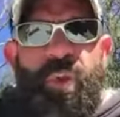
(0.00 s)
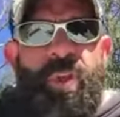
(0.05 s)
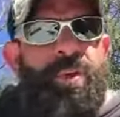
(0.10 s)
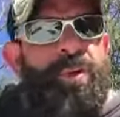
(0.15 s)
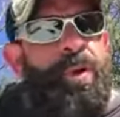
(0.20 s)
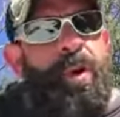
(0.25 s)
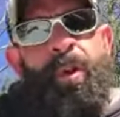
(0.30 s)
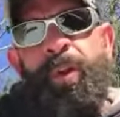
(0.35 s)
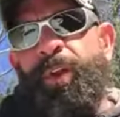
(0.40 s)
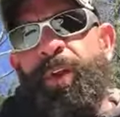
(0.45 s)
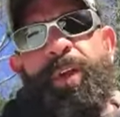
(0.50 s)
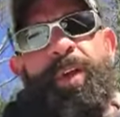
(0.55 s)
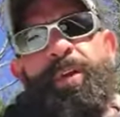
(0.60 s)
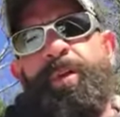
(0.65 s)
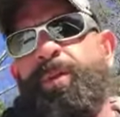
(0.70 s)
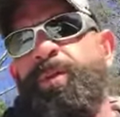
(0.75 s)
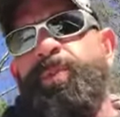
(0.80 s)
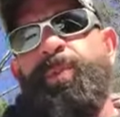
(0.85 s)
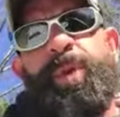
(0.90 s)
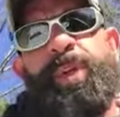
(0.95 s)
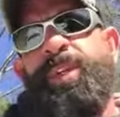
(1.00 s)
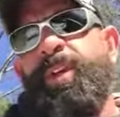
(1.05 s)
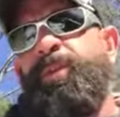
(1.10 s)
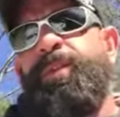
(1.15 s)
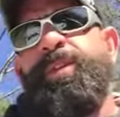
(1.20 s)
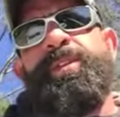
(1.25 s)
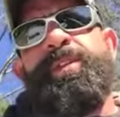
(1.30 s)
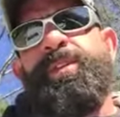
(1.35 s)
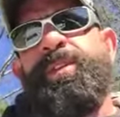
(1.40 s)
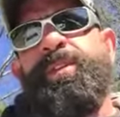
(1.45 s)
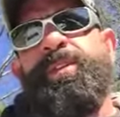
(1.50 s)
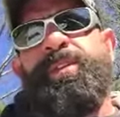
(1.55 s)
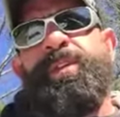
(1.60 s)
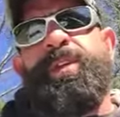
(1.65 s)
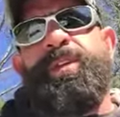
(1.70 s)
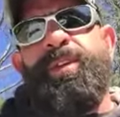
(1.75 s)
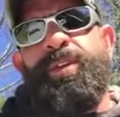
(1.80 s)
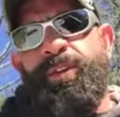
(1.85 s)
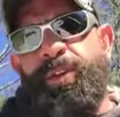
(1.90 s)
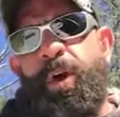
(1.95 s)
You're not only gonna notice big differences
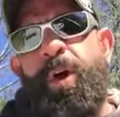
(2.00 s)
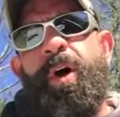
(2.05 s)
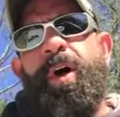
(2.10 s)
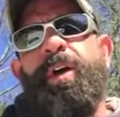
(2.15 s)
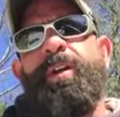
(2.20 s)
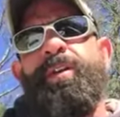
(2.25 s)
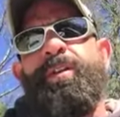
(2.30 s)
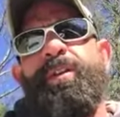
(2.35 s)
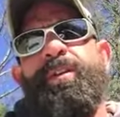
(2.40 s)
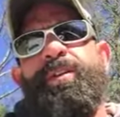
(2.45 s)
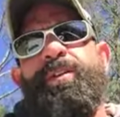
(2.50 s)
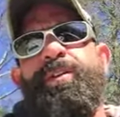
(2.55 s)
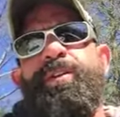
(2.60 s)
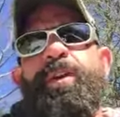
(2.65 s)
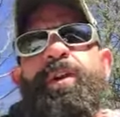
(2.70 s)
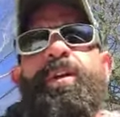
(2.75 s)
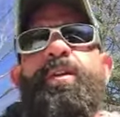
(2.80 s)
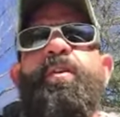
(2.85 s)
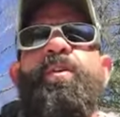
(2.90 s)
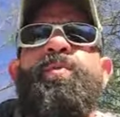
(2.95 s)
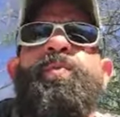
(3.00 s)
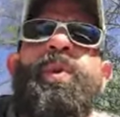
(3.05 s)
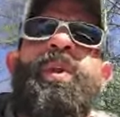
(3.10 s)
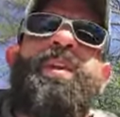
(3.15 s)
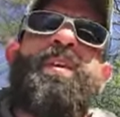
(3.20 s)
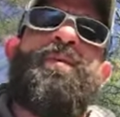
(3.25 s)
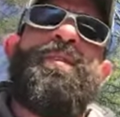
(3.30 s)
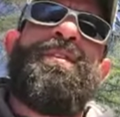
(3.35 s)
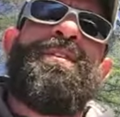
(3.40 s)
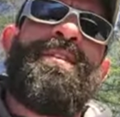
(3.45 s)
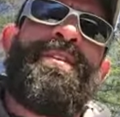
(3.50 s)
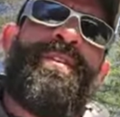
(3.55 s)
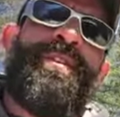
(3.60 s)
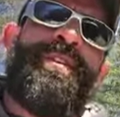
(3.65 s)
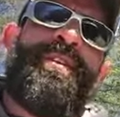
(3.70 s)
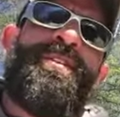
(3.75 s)
in your dog, you're gonna notice big differences in